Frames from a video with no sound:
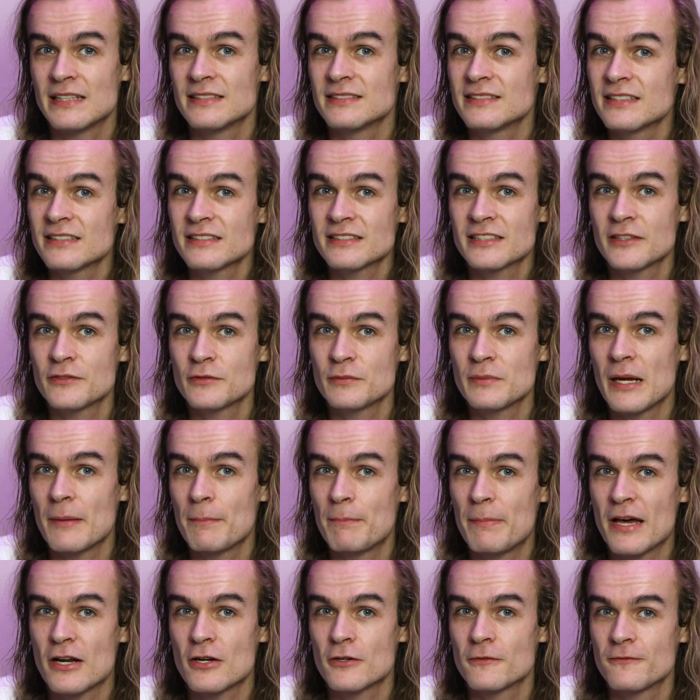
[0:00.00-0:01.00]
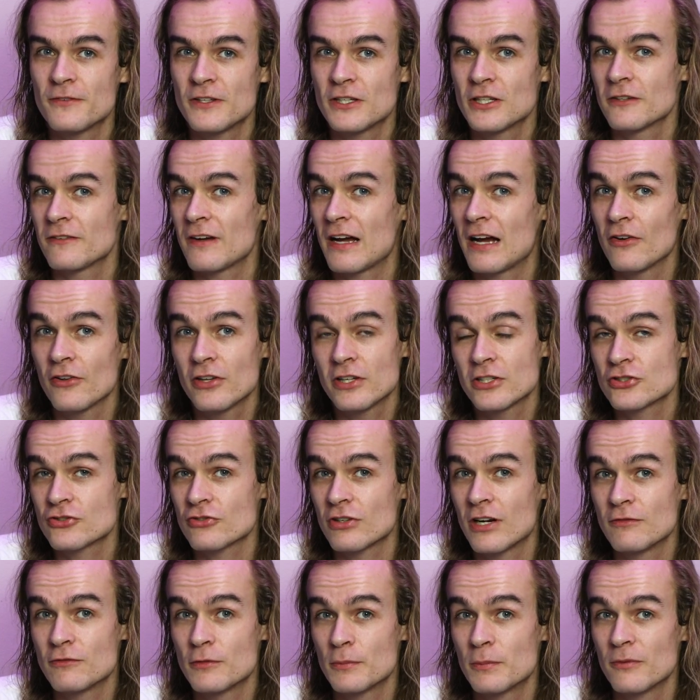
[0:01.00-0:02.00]
as this gives me a better feel of how this
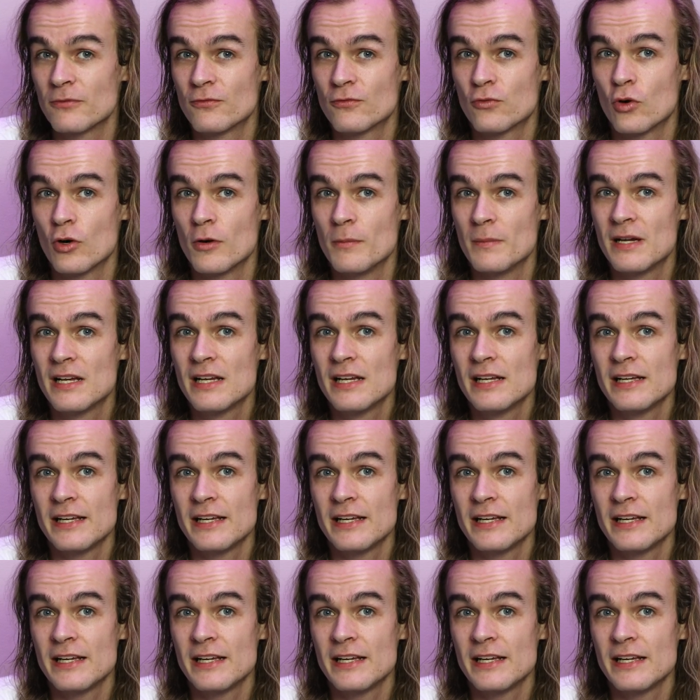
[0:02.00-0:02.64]
drive will perform